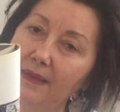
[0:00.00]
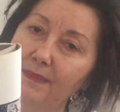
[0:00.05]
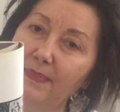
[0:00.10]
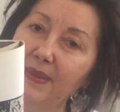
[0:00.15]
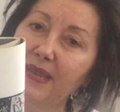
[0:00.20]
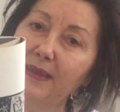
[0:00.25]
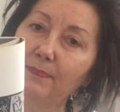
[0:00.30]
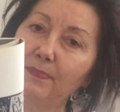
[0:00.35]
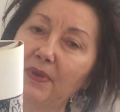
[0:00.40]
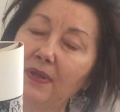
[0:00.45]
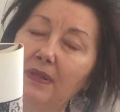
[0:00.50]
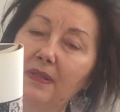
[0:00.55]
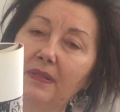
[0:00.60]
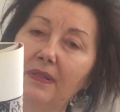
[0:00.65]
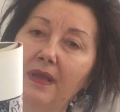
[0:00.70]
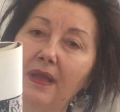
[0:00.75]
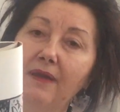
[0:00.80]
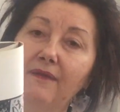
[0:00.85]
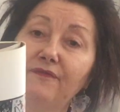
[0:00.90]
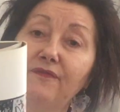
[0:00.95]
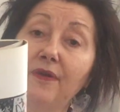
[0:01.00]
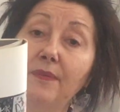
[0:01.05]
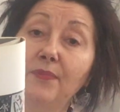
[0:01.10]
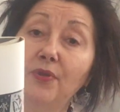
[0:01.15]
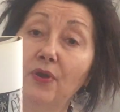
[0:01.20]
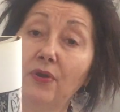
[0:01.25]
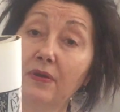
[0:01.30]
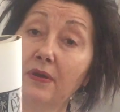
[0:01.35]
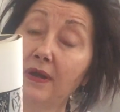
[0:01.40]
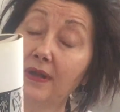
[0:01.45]
People from
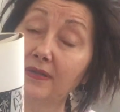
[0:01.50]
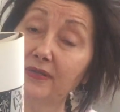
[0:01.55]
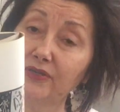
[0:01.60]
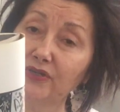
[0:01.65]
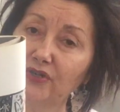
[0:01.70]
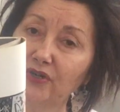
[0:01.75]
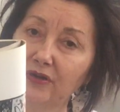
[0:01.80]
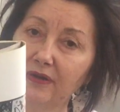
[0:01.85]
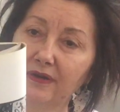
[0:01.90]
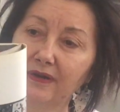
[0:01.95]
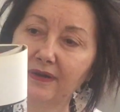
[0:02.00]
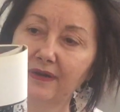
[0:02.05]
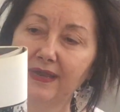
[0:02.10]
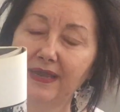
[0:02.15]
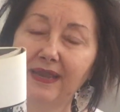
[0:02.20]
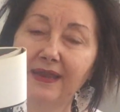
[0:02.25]
your culture